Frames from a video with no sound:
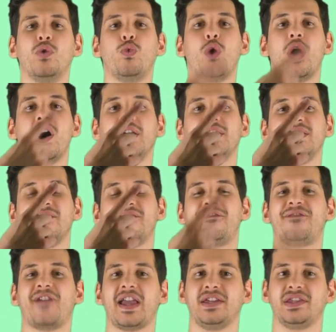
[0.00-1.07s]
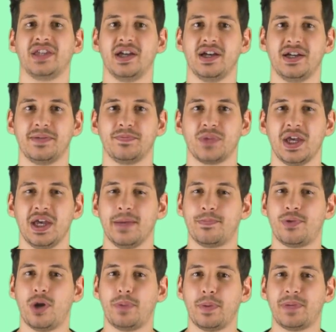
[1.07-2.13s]
1. Phaser.
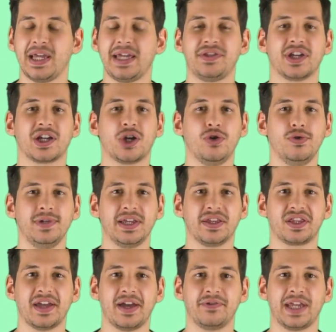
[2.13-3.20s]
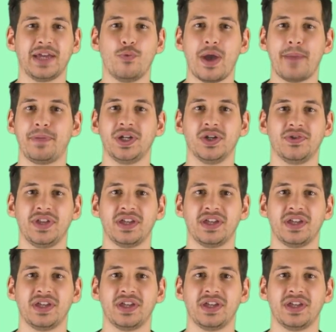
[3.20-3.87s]
Probably the coolest sounding weapon on